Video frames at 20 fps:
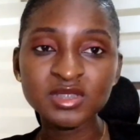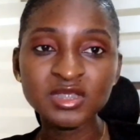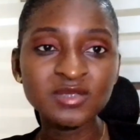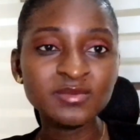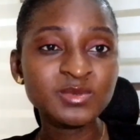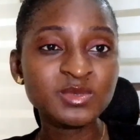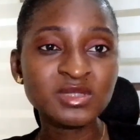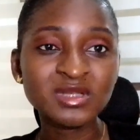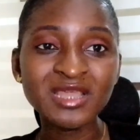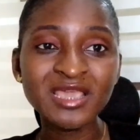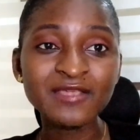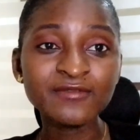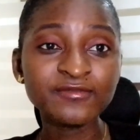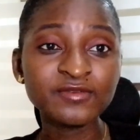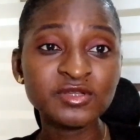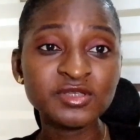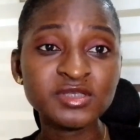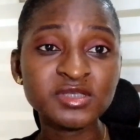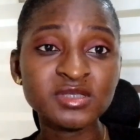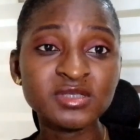tips,
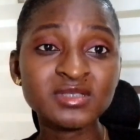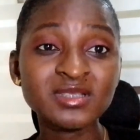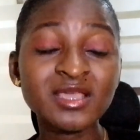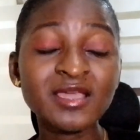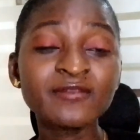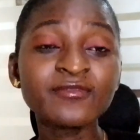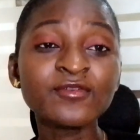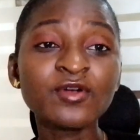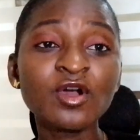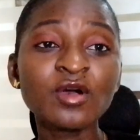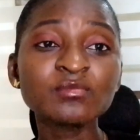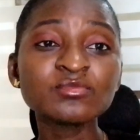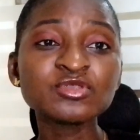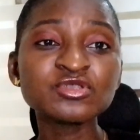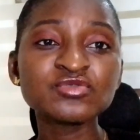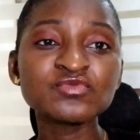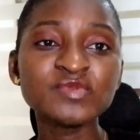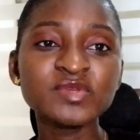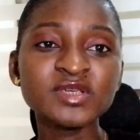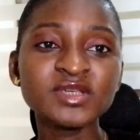life lessons, I've come
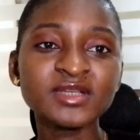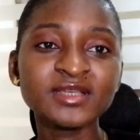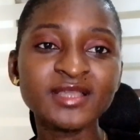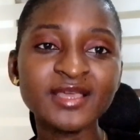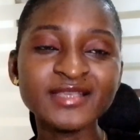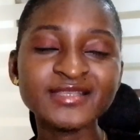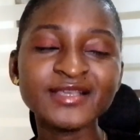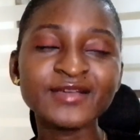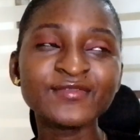to realize,